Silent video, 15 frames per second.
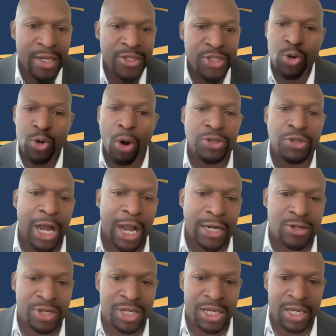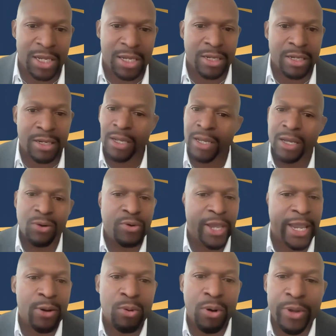To quote Dr. King, we
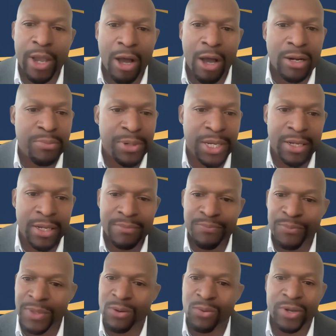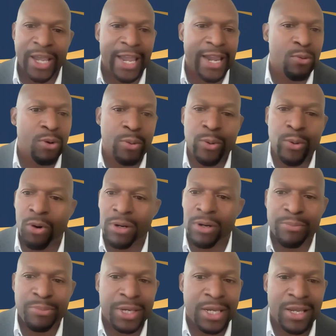ain't what we ought to be, we ain't what we want to
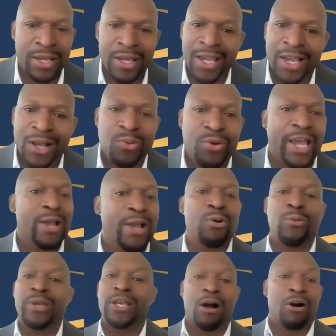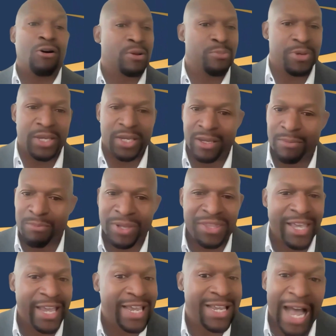be, we ain't what we gonna be, but
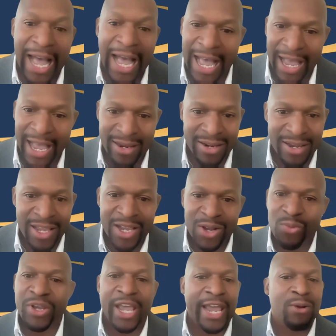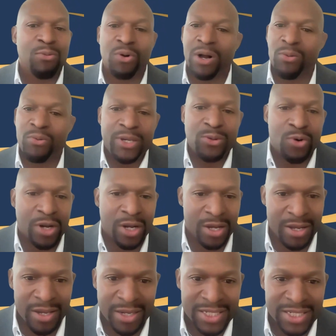thank God, we ain't what we
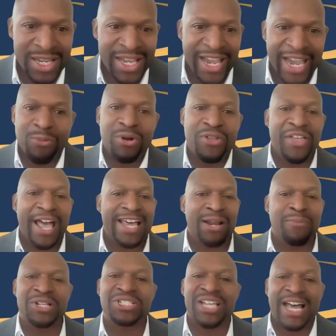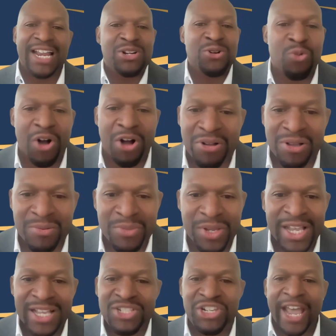was. And with that, I'm excited to welcome
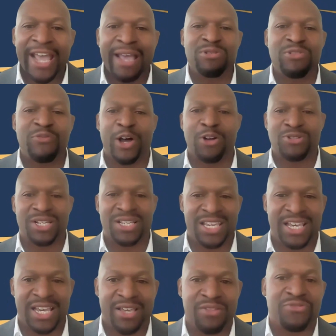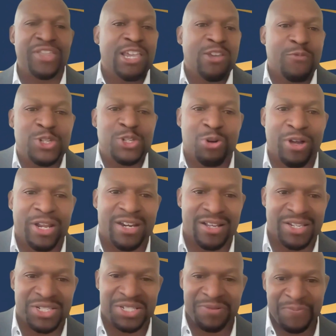James Felton Keith. Thank you for joining
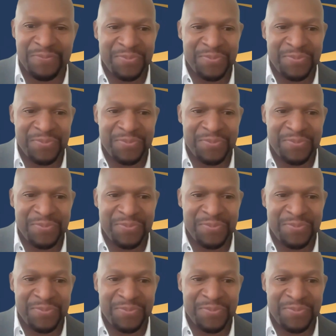us.